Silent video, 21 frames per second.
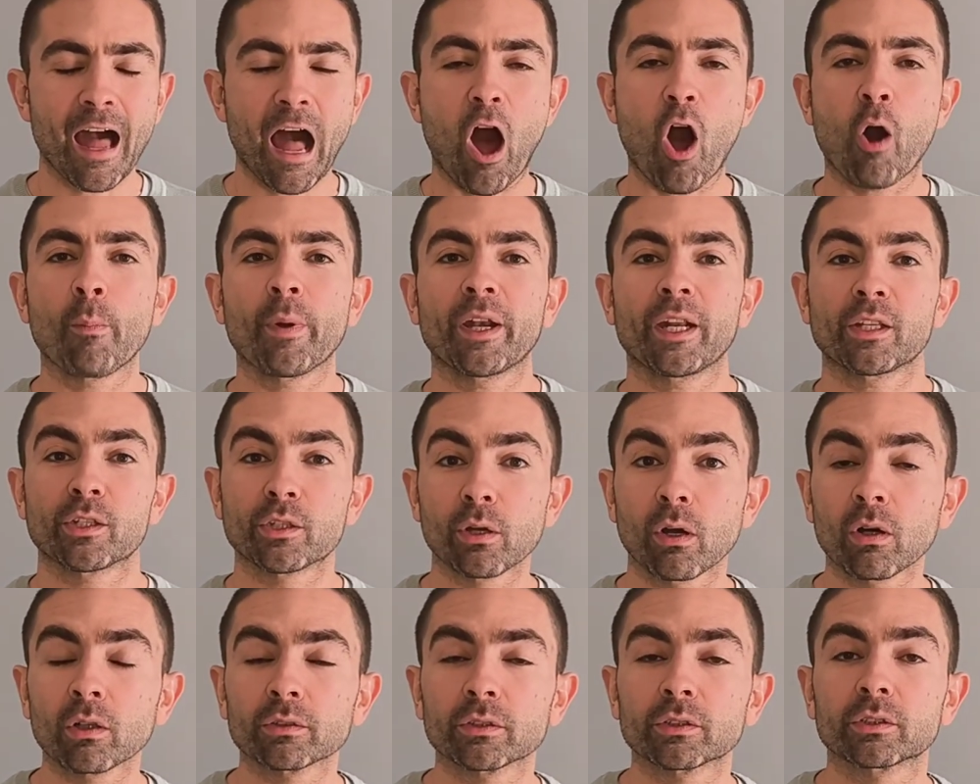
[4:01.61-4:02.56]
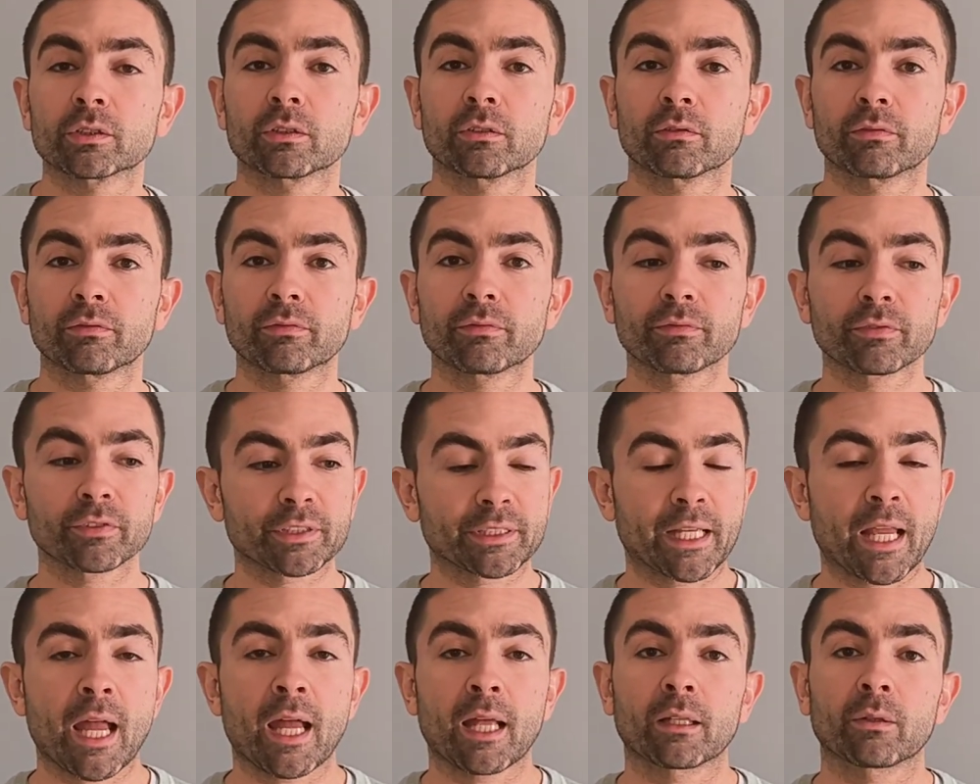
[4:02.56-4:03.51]
how many tons of
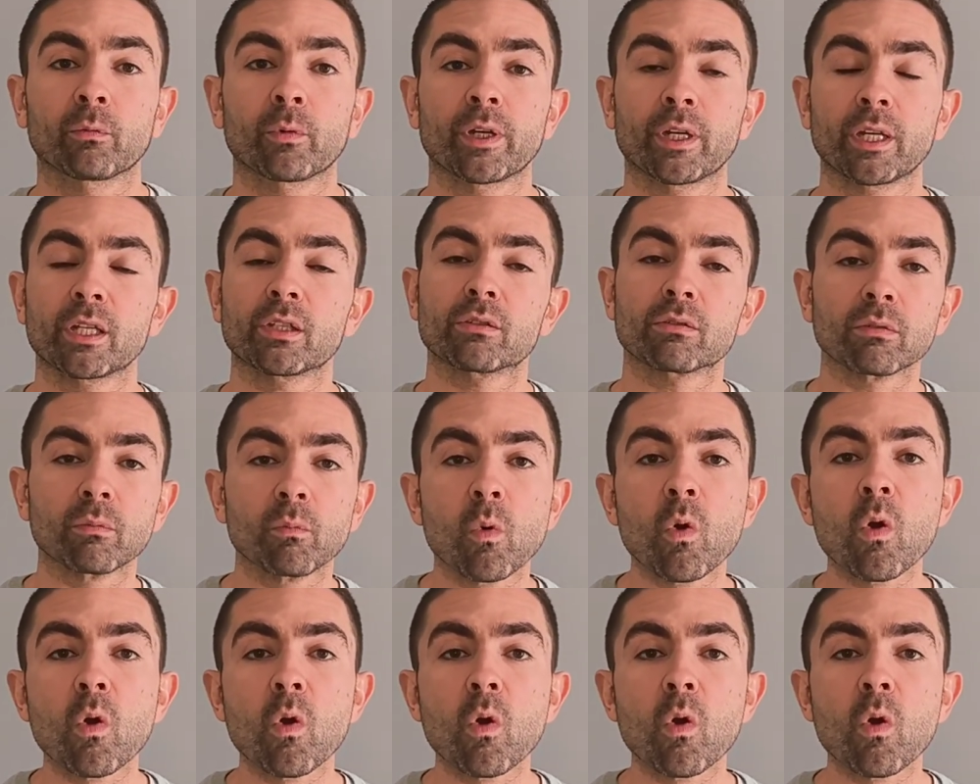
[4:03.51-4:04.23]
sand we need to